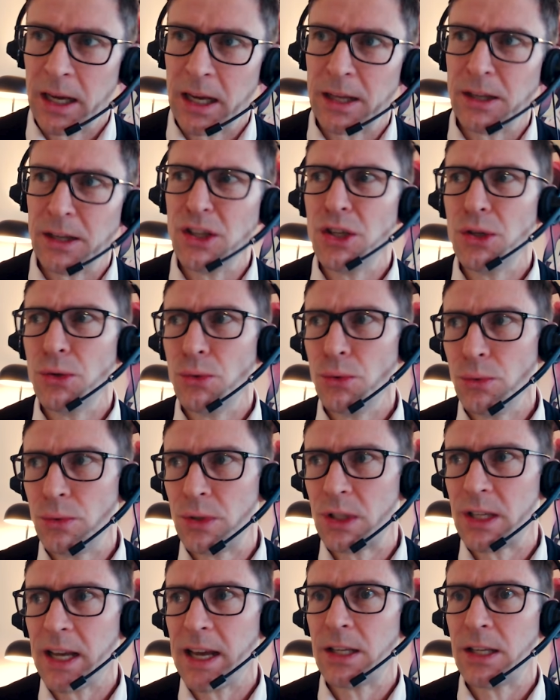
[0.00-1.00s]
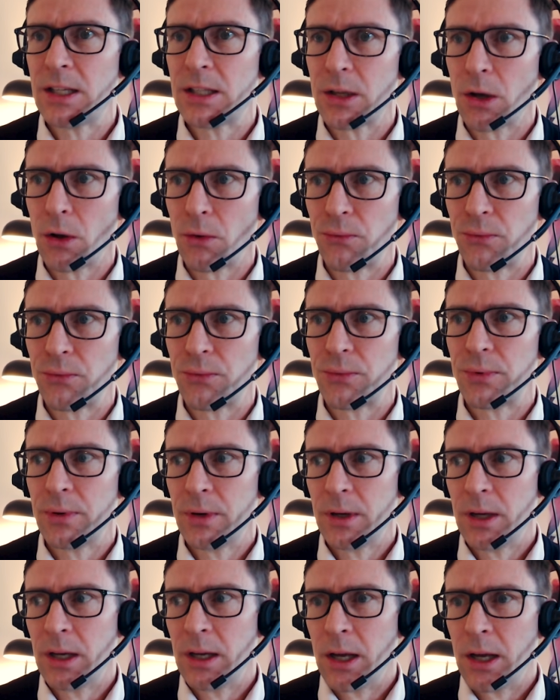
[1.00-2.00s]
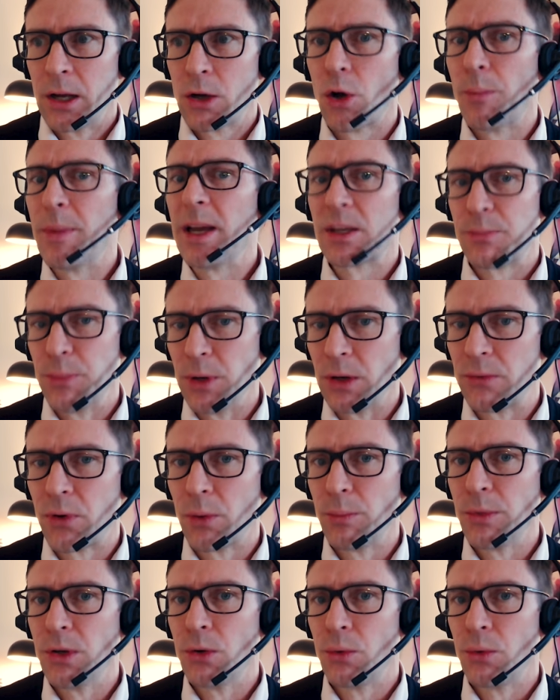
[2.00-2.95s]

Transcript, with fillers: a new sense of commitment from